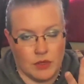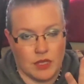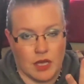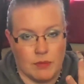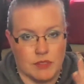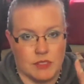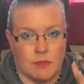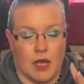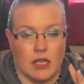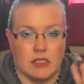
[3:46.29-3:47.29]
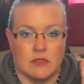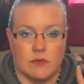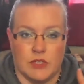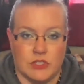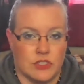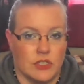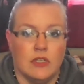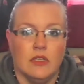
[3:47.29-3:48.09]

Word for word: with a couple spots, which